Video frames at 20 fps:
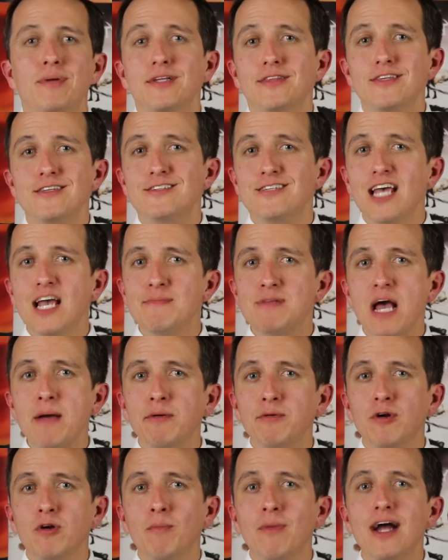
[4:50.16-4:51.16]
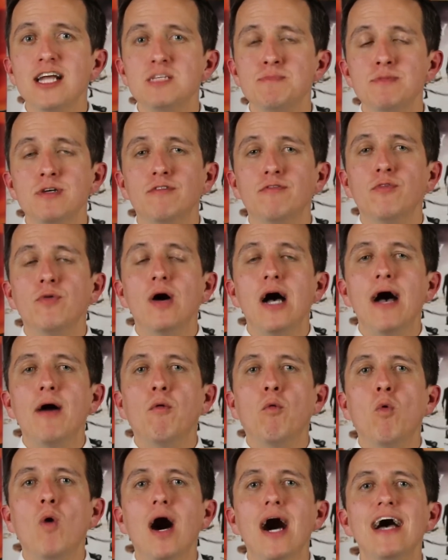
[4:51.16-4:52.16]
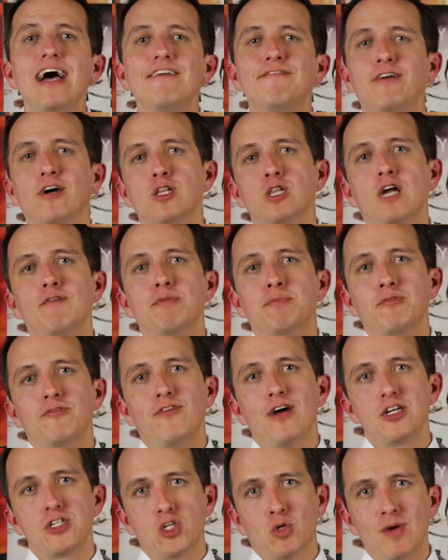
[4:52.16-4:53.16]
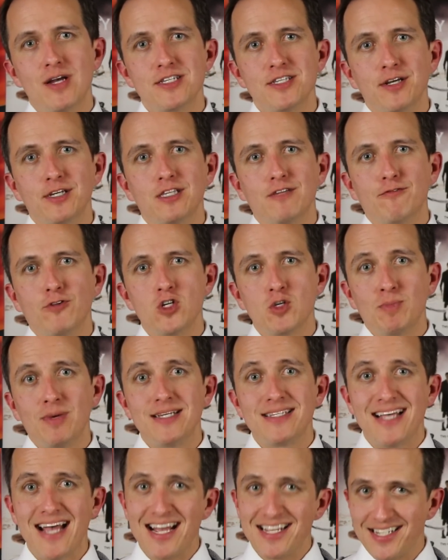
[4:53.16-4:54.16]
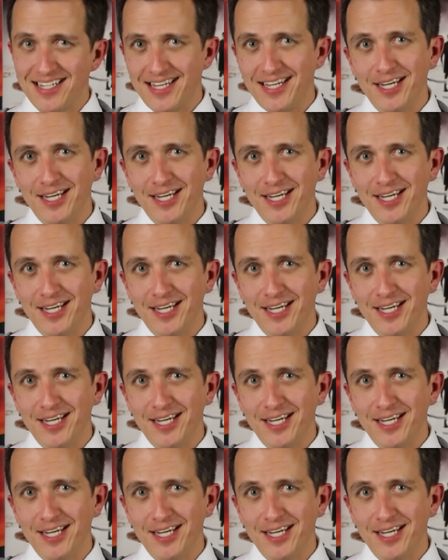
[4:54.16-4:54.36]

But at the same time, it reminds me of why I fell in love with professional wrestling in the first place as a